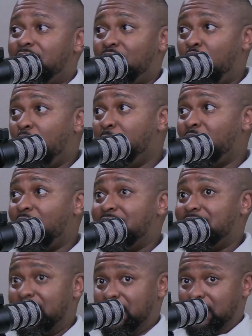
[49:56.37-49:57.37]
The
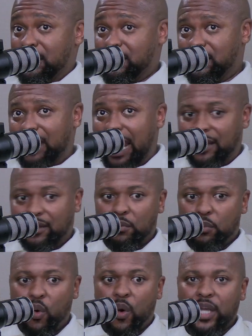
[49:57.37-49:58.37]
copyright exists at the
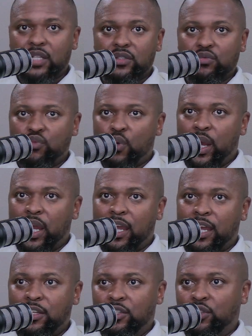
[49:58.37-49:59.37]
point where
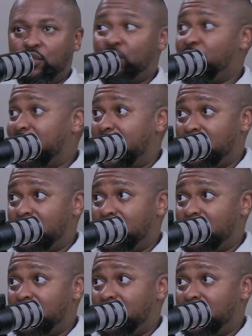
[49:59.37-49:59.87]
you create